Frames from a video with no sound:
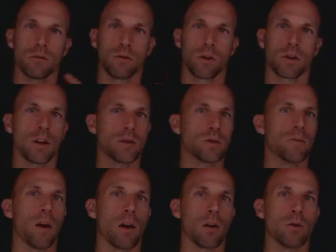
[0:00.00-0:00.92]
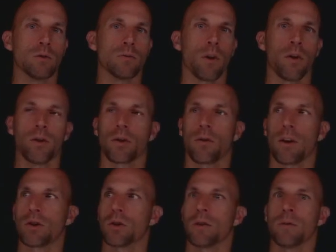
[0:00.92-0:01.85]
dictates the values of our
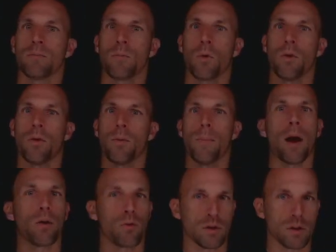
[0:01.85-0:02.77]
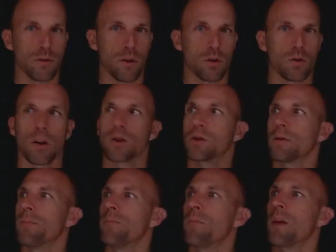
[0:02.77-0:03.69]
integration, or the boundaries of our integration.